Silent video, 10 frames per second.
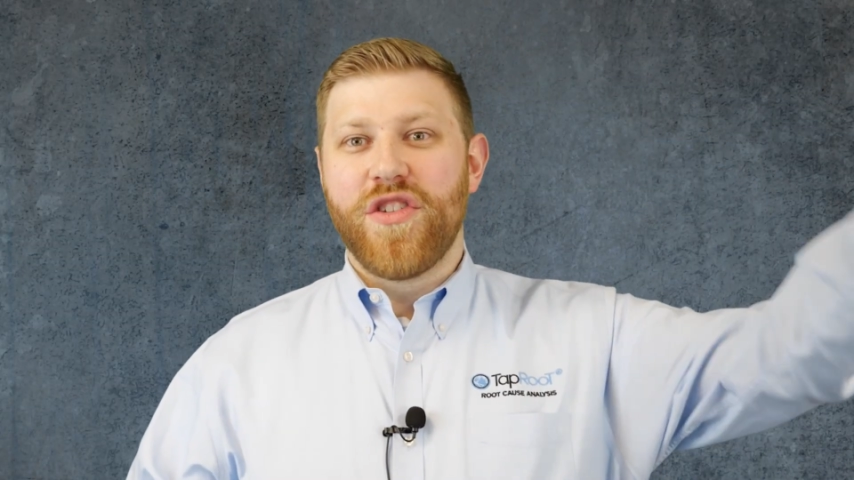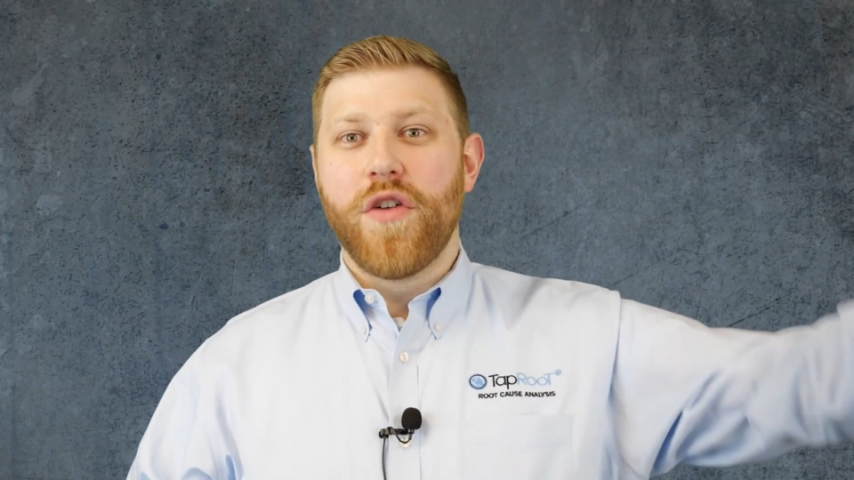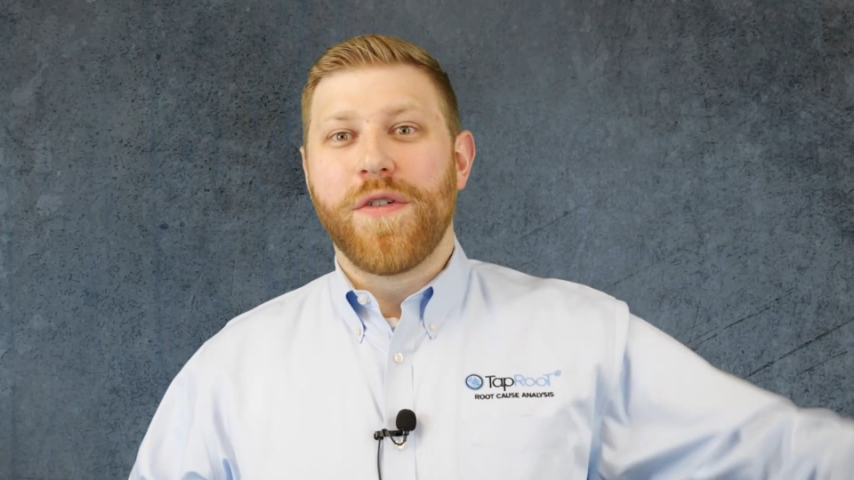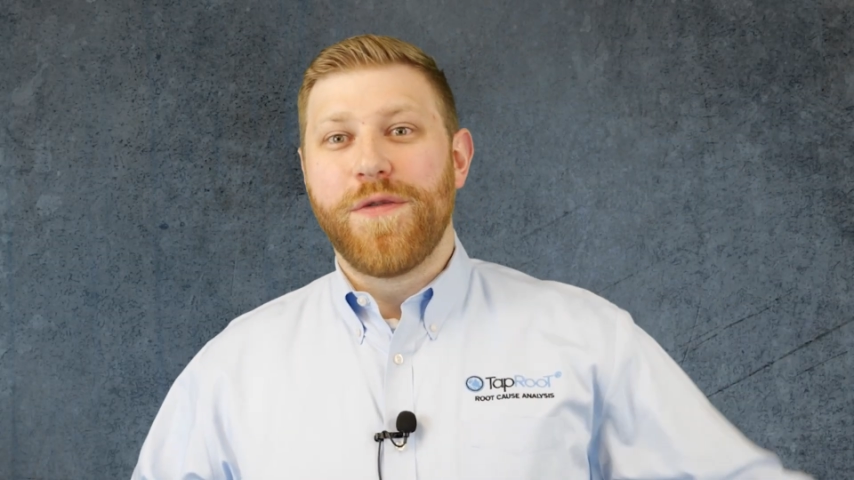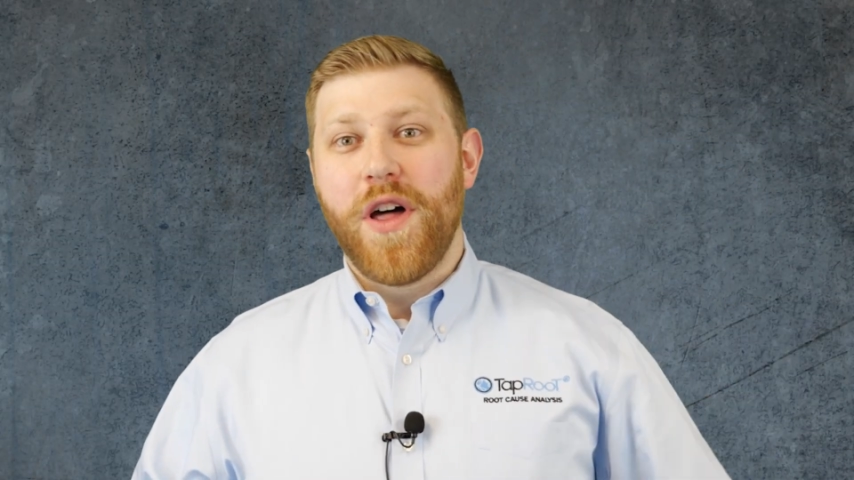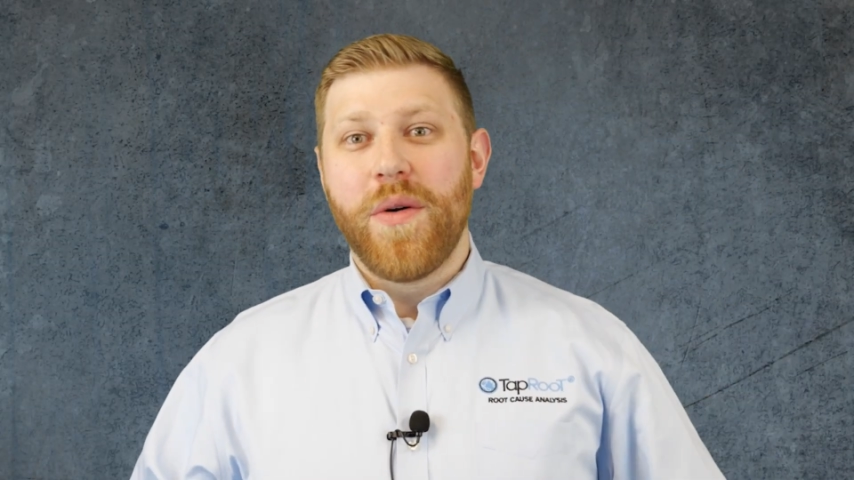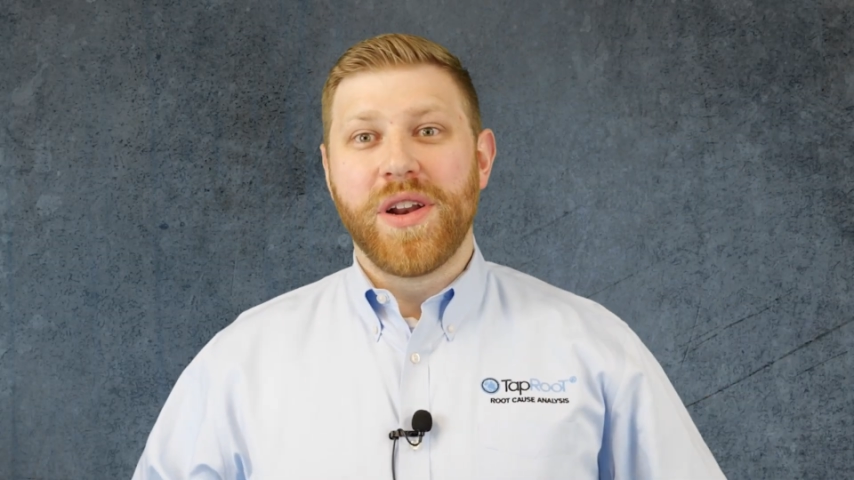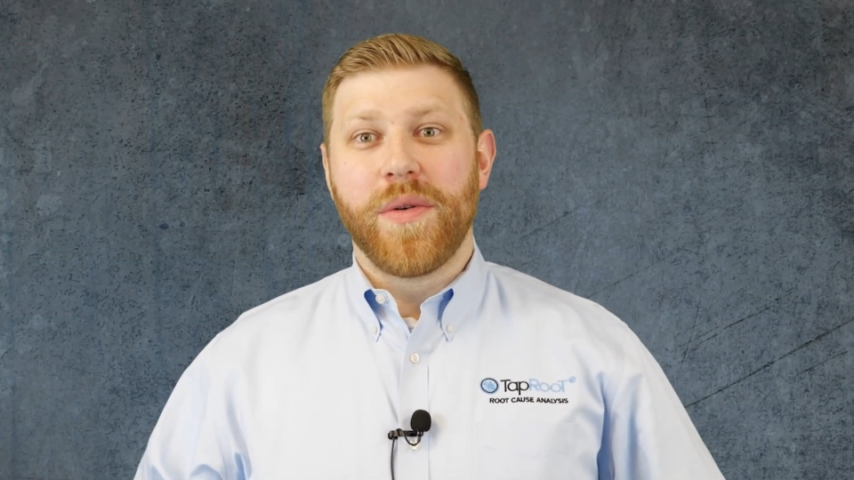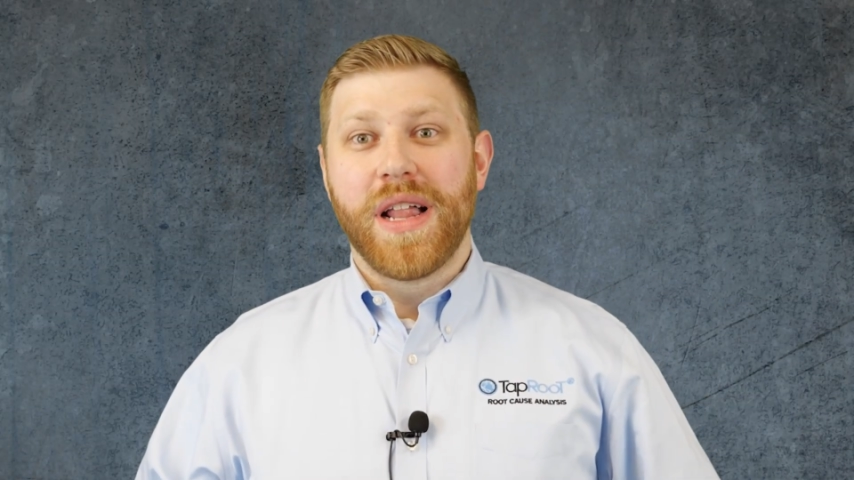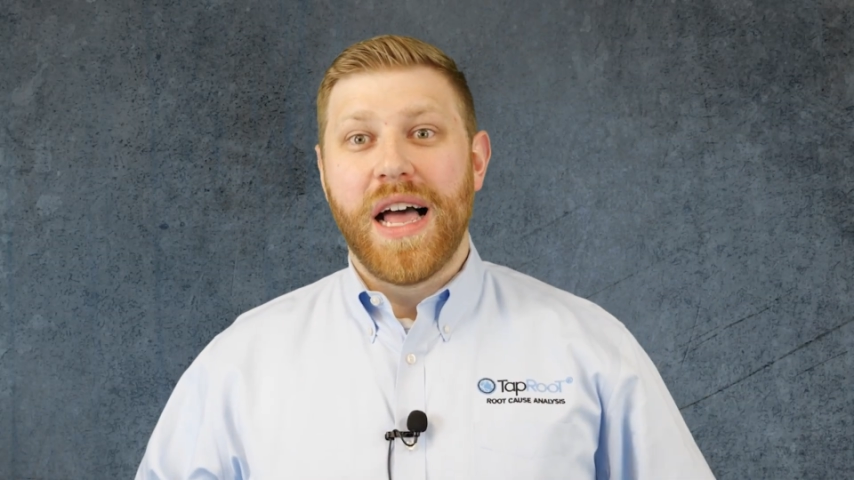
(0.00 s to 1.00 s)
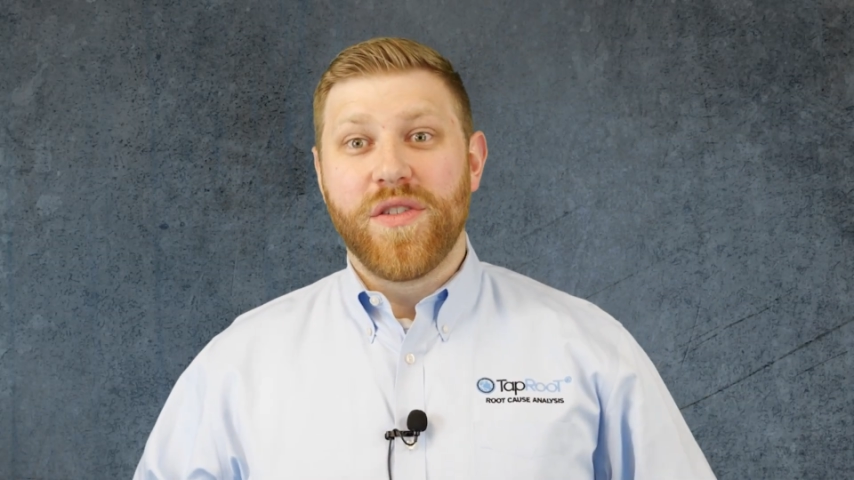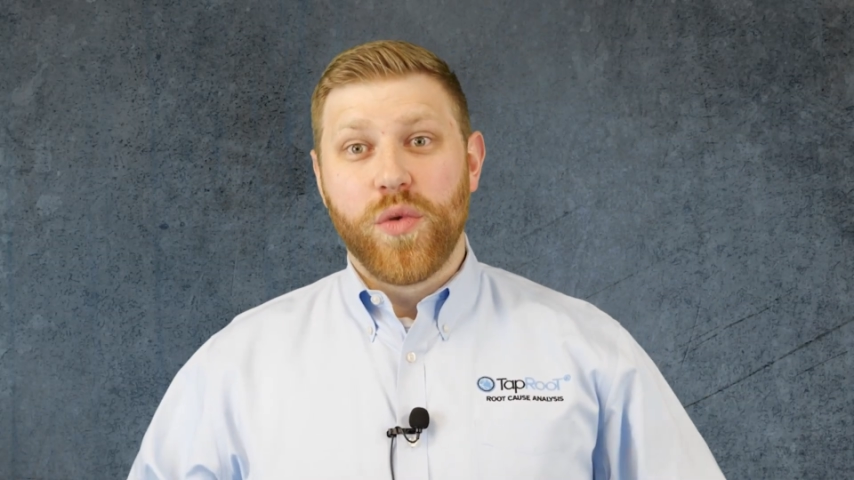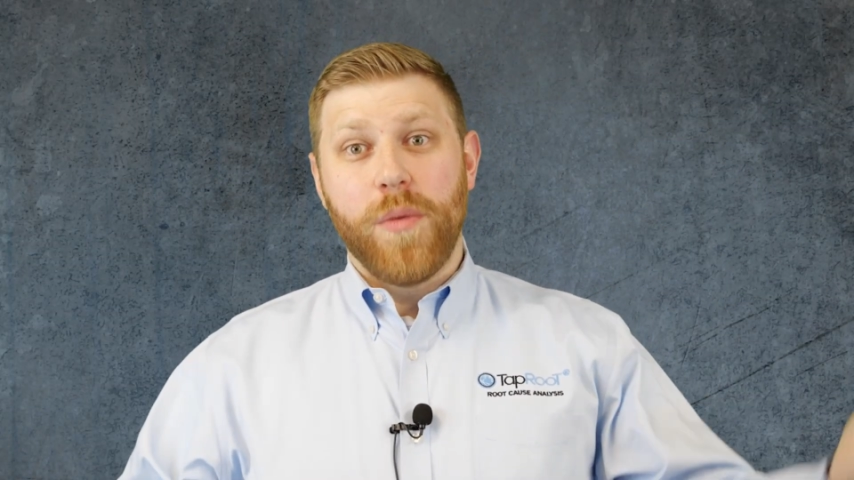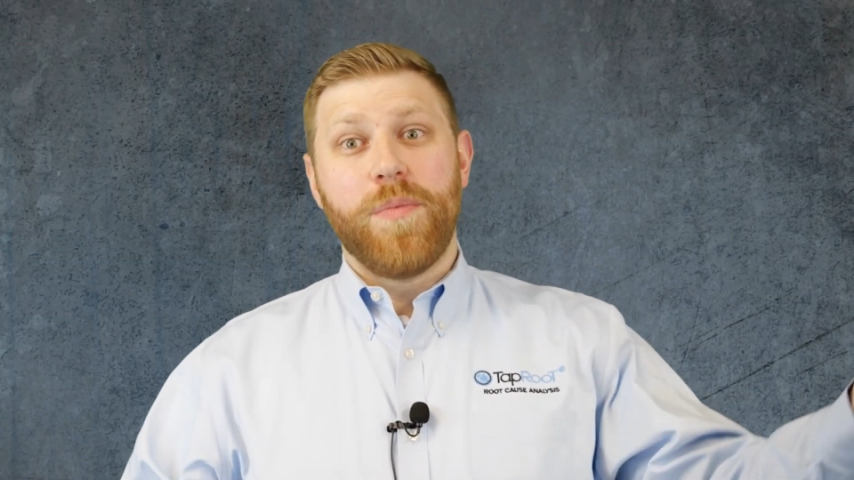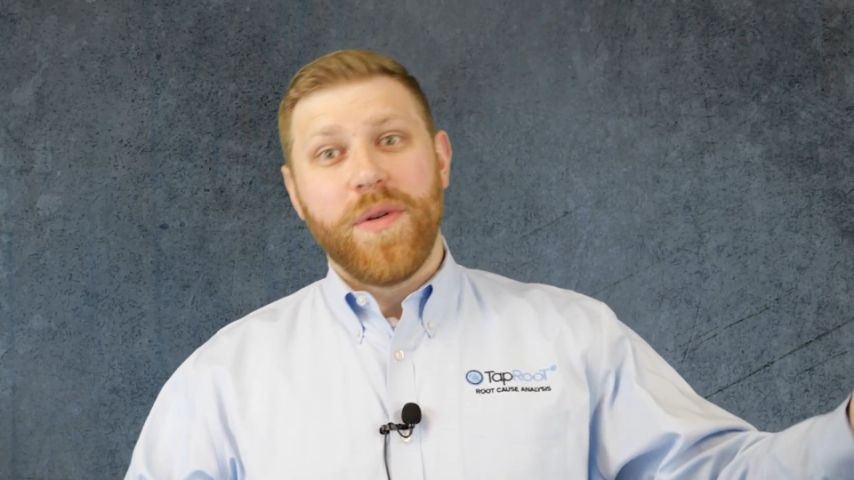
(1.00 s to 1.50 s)
is overflowing to realize,
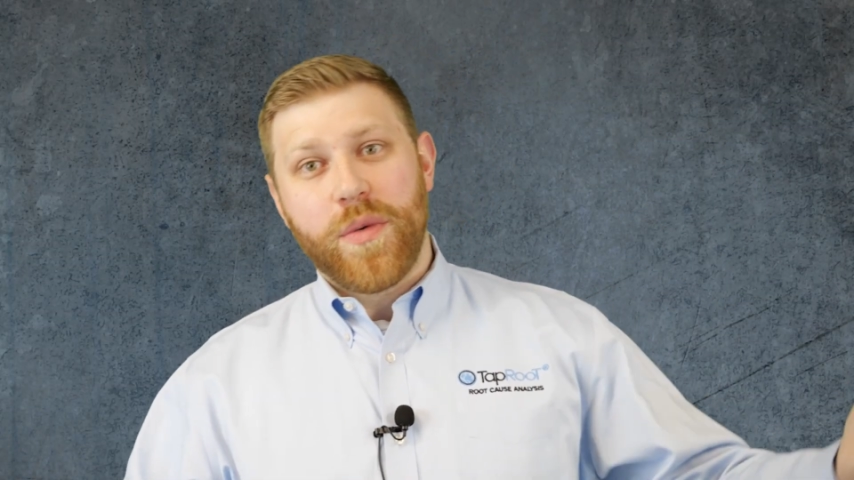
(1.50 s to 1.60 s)
whoop,